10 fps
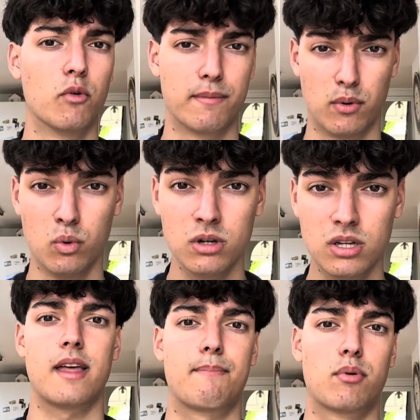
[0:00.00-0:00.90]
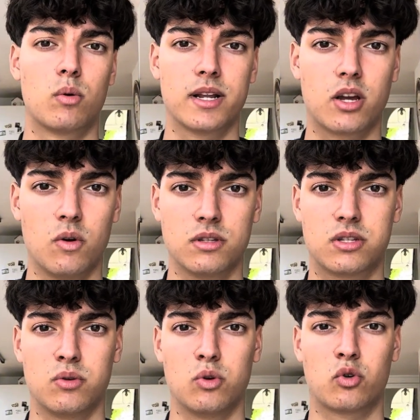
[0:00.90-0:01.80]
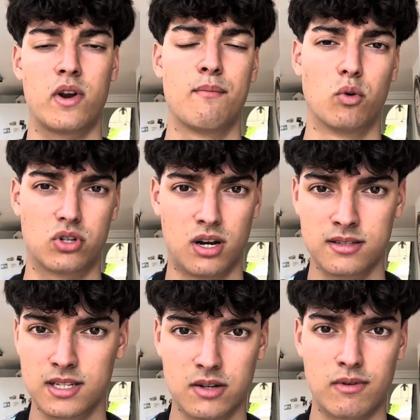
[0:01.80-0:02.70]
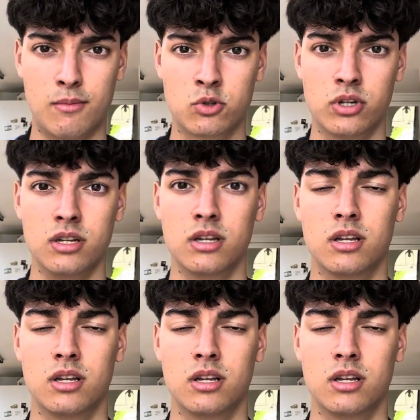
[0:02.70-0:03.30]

the ball. They're probably going to create more chances than Real Madrid.